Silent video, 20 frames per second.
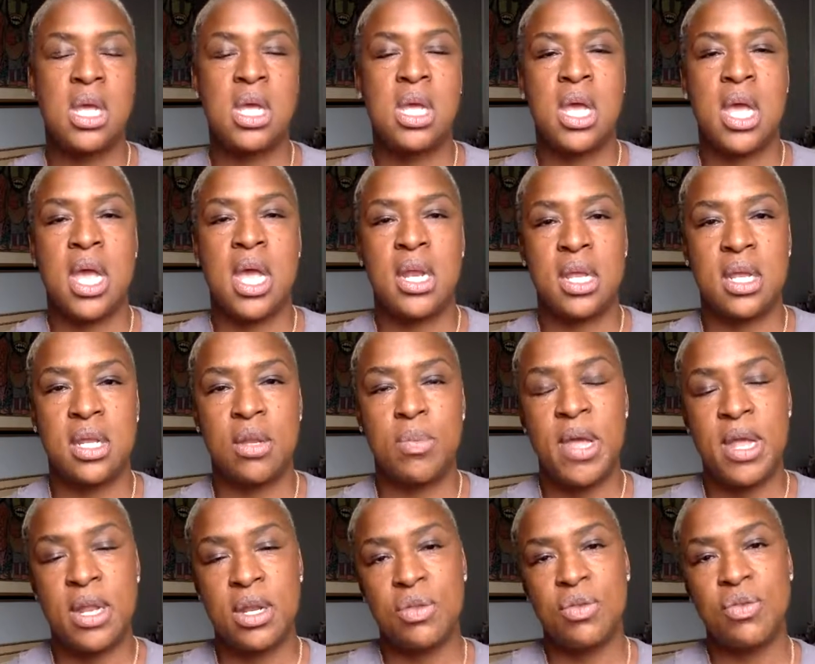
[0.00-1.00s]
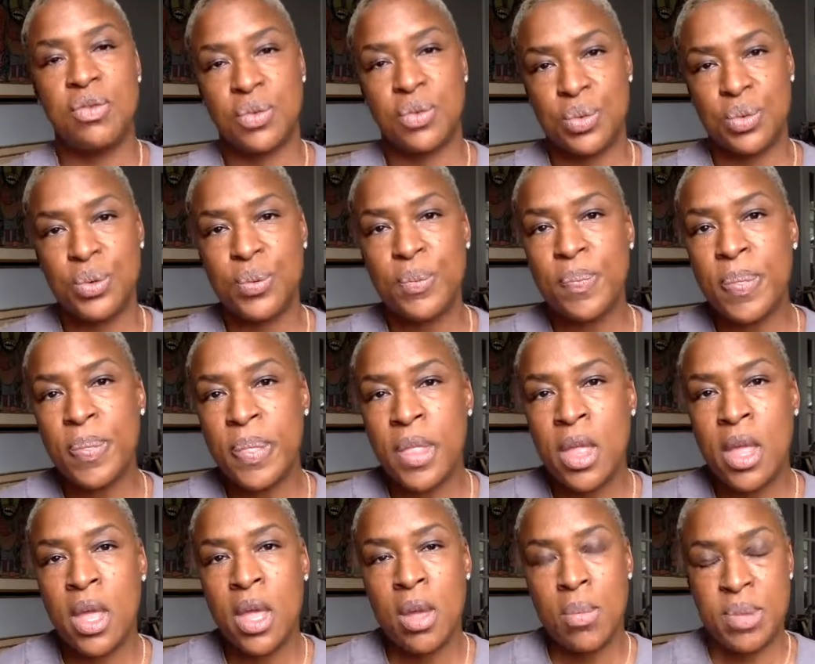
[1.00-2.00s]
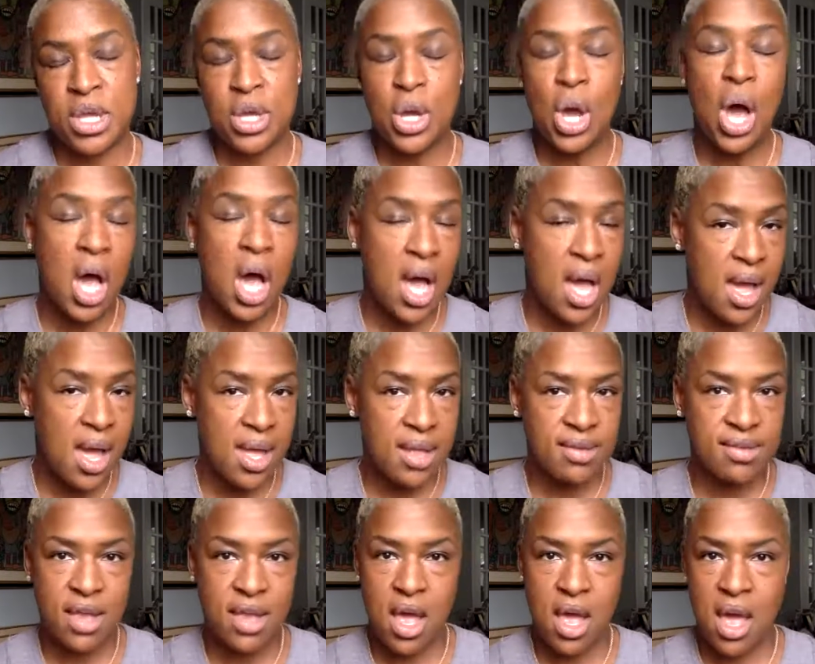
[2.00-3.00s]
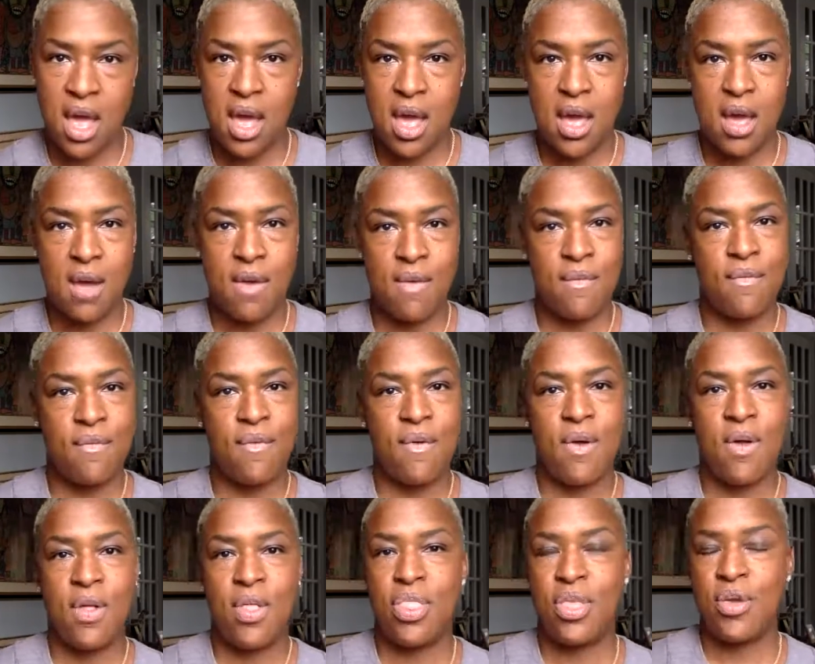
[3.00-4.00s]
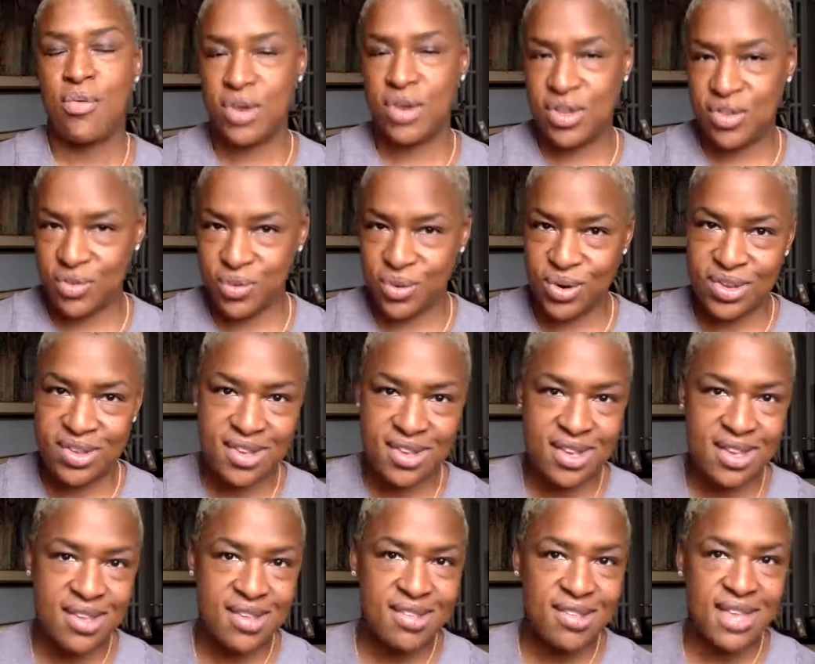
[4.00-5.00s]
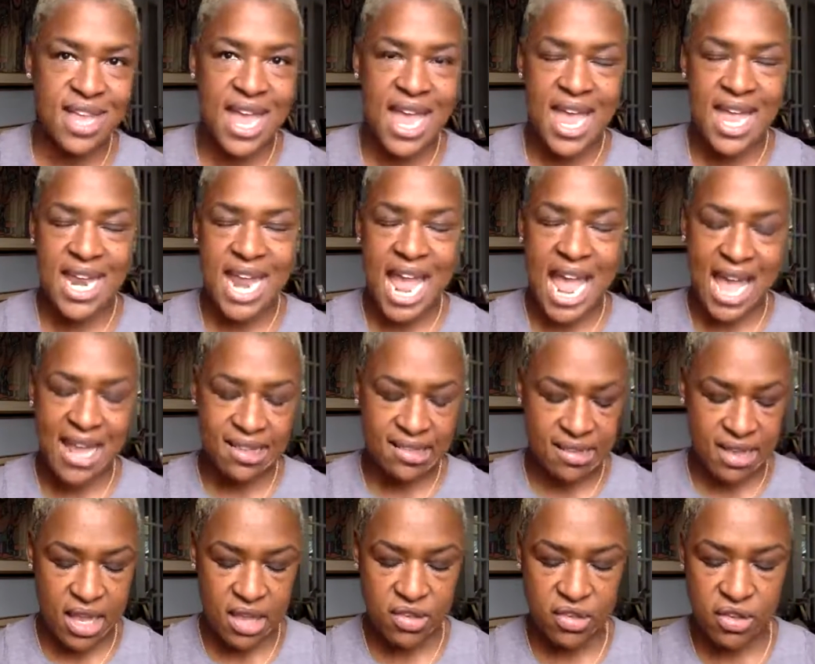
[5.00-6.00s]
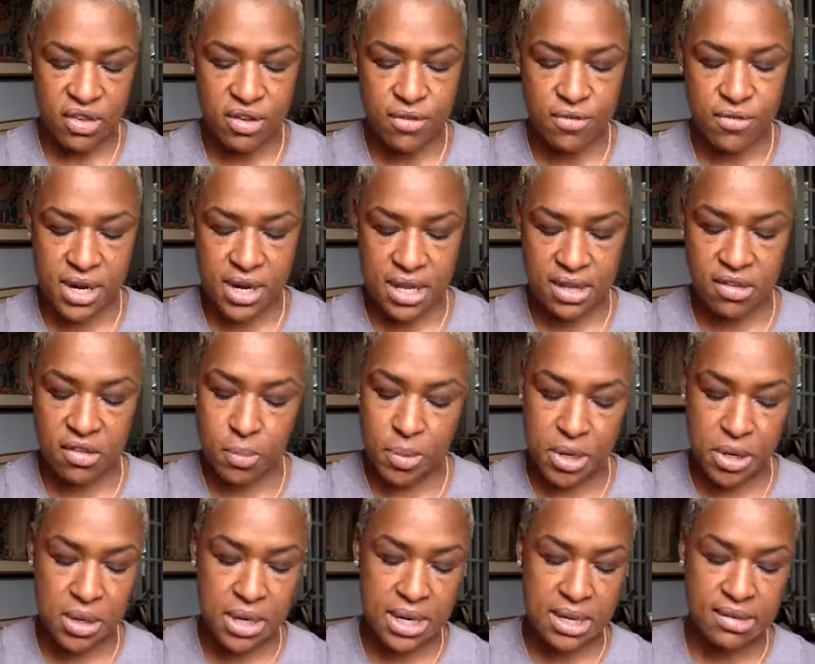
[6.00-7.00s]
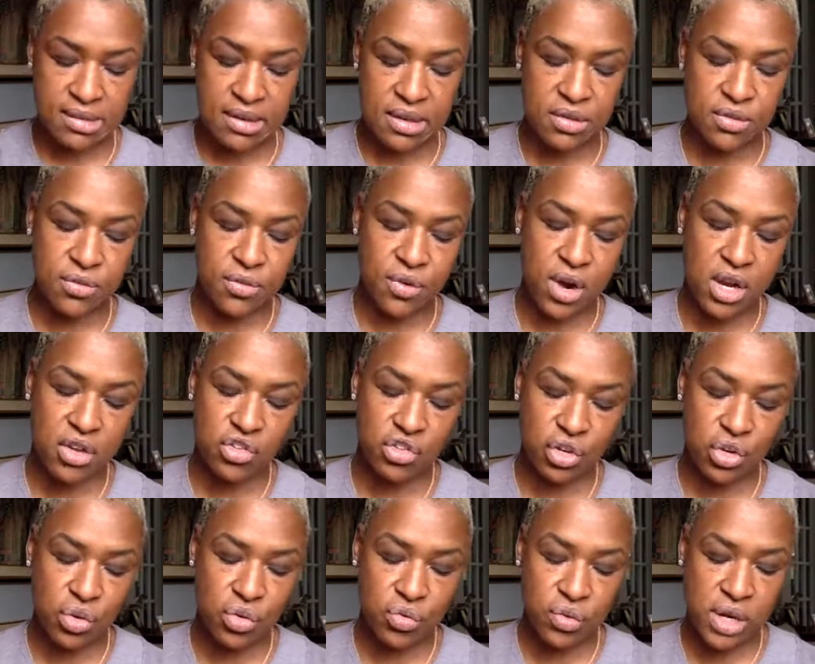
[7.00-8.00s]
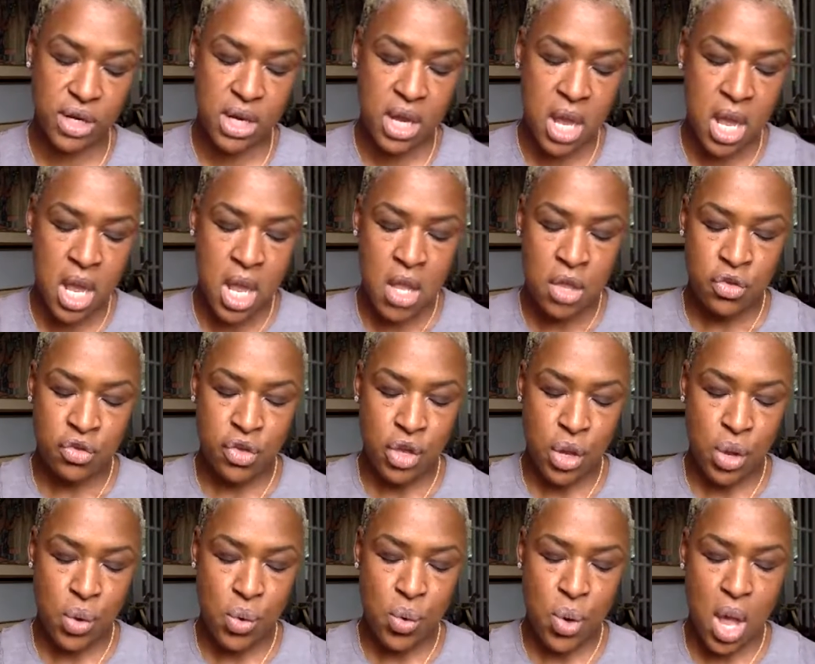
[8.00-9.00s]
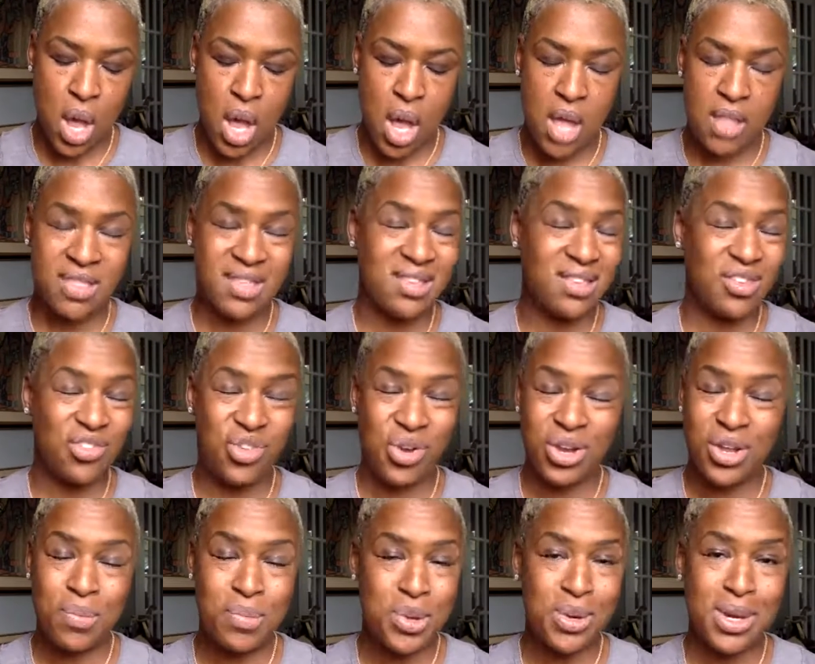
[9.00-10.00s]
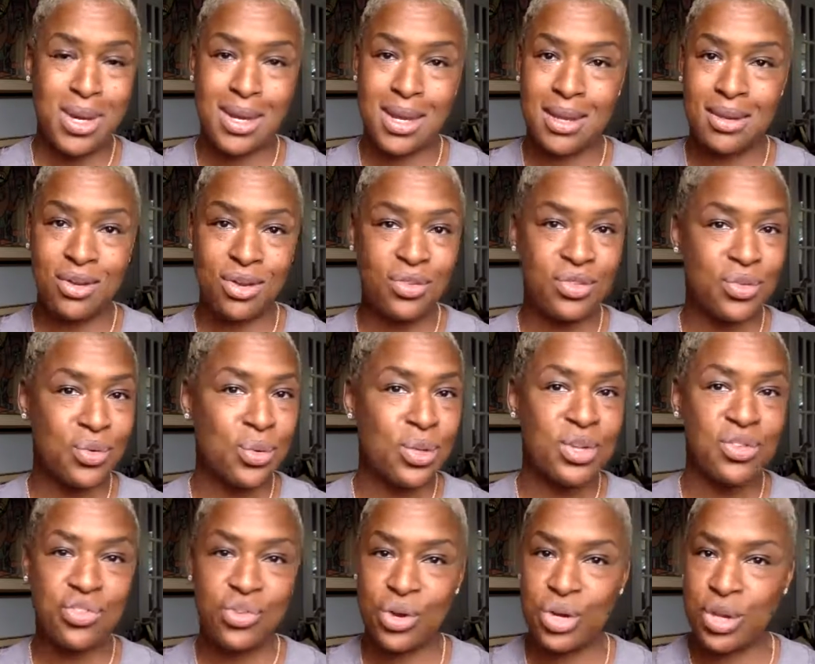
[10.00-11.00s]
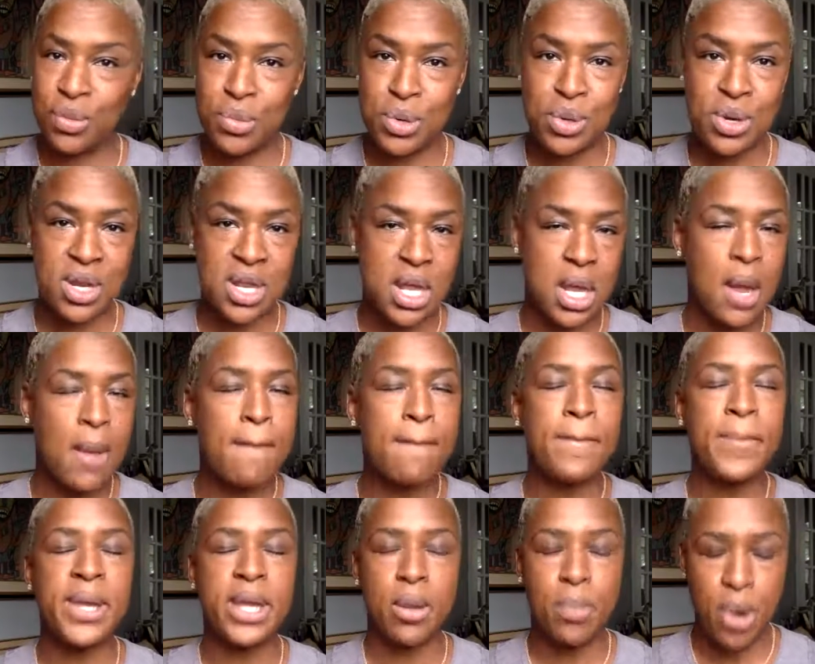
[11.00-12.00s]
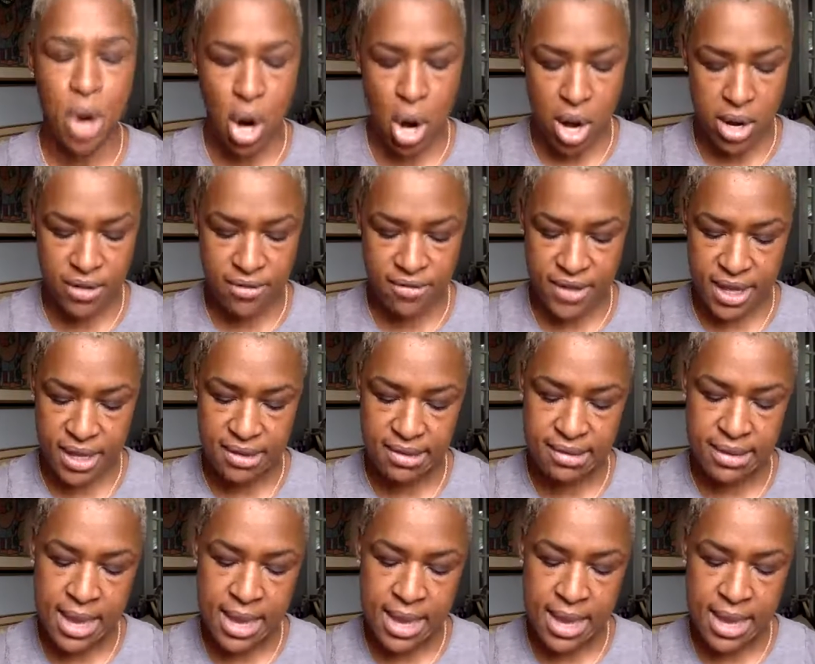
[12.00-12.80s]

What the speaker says: an independent school, because of the resources and access to different experiences for our children. So this is your community. Your school is your community. Be a part of it.